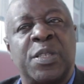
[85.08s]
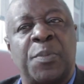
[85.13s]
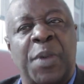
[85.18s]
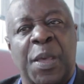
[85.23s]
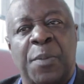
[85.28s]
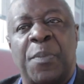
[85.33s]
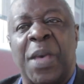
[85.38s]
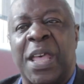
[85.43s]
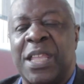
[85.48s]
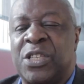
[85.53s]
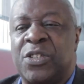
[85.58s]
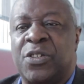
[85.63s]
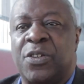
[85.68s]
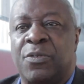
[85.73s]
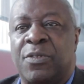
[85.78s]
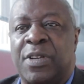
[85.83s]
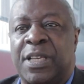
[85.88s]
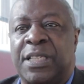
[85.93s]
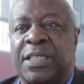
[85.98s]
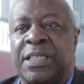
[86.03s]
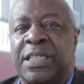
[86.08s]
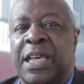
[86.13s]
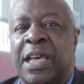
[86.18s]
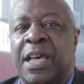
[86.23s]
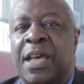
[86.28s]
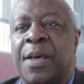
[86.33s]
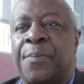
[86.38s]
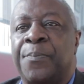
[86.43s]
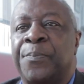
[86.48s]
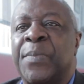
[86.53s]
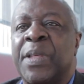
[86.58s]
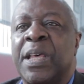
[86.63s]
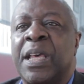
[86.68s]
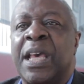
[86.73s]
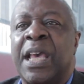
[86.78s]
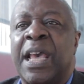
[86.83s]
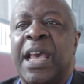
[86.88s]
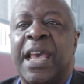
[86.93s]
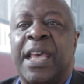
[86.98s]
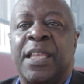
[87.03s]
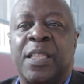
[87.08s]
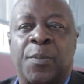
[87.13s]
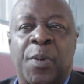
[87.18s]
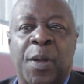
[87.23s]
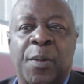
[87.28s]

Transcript: bit better in the